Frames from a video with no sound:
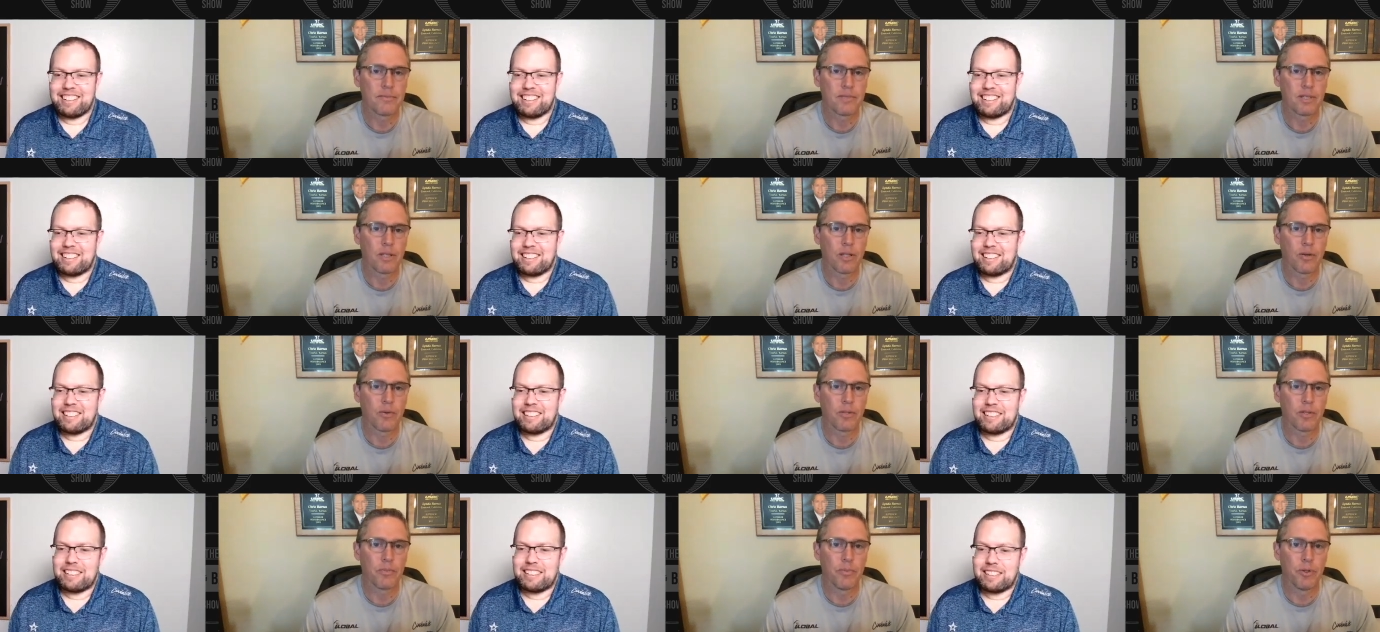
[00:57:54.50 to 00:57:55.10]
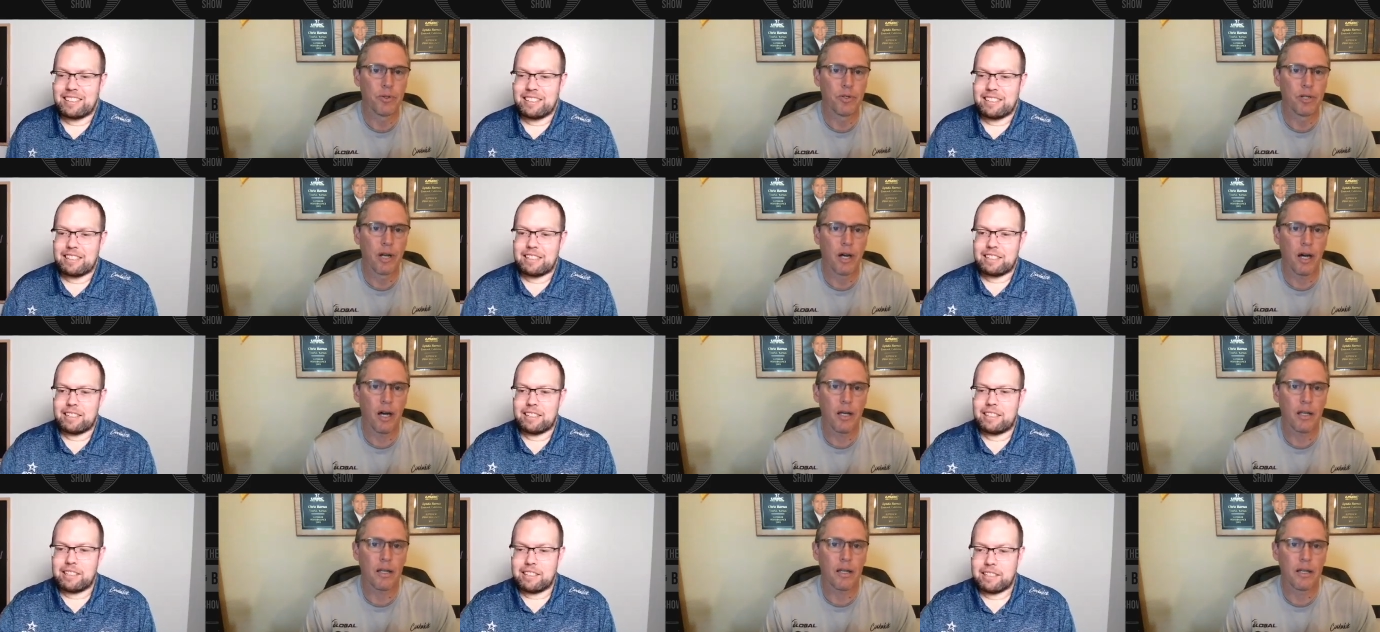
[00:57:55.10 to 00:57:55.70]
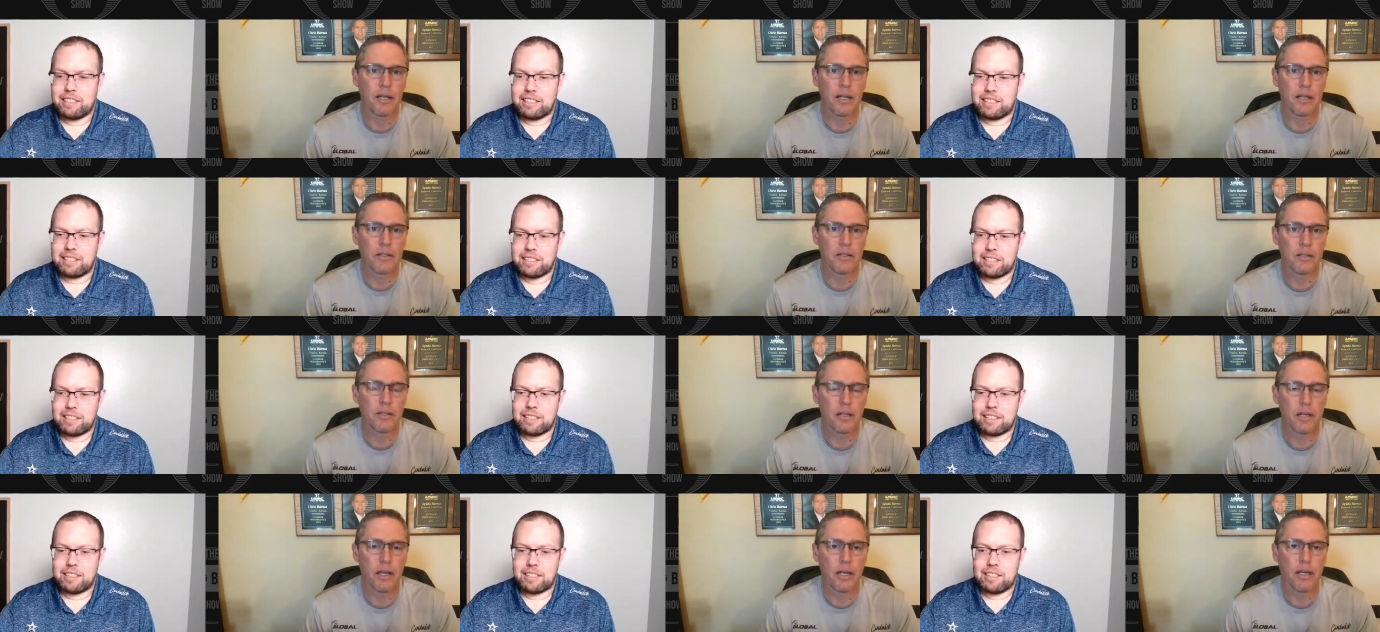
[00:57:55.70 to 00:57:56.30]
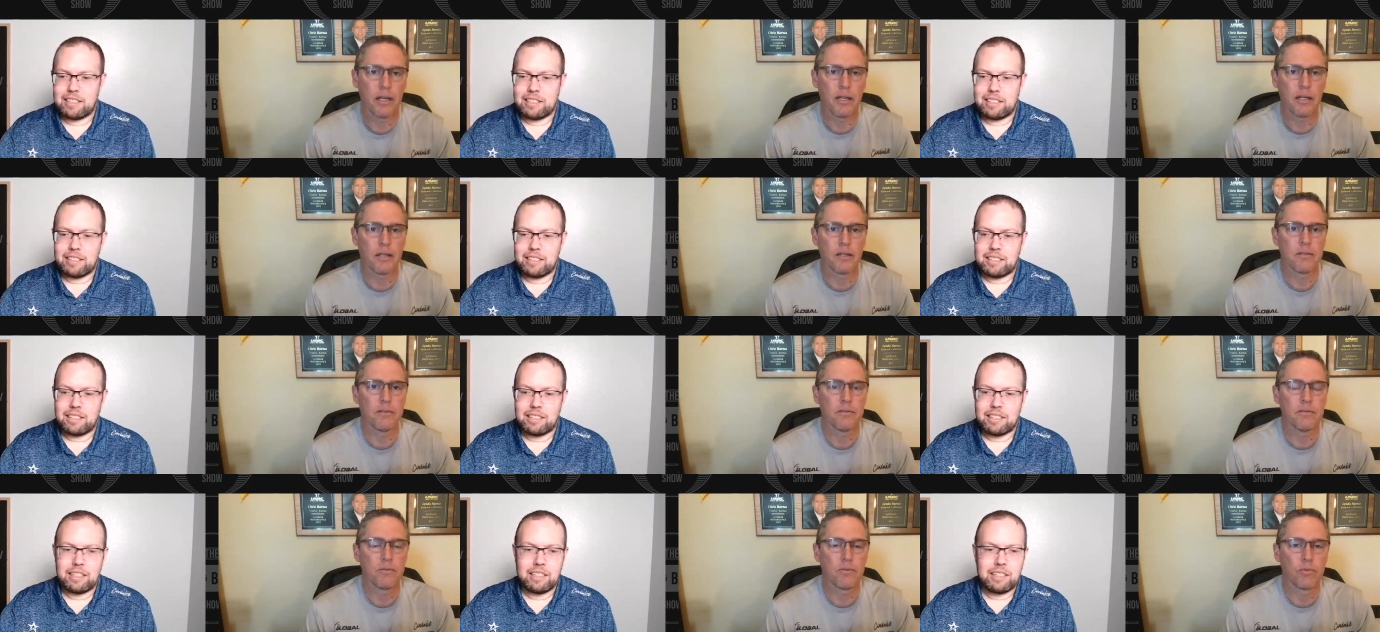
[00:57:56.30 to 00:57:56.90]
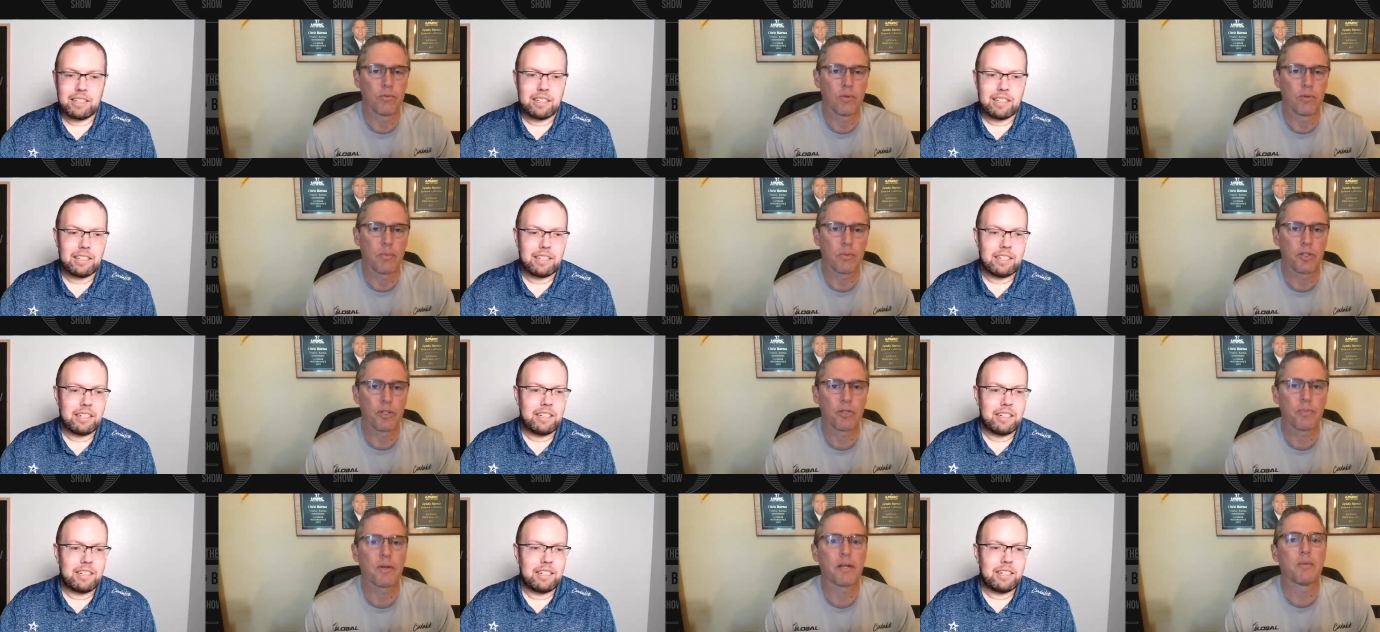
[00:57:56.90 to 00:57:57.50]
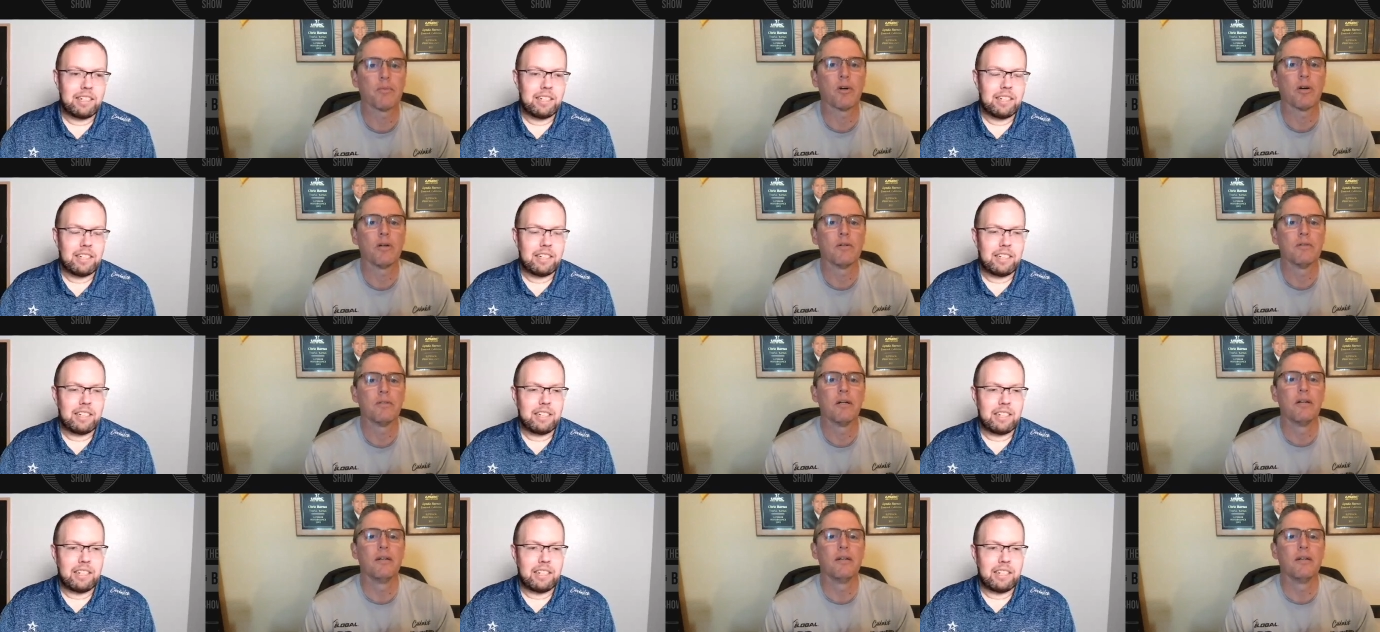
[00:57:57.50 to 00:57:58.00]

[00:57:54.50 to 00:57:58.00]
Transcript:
Speaker 1: along with a booyah and a rubber spare ball.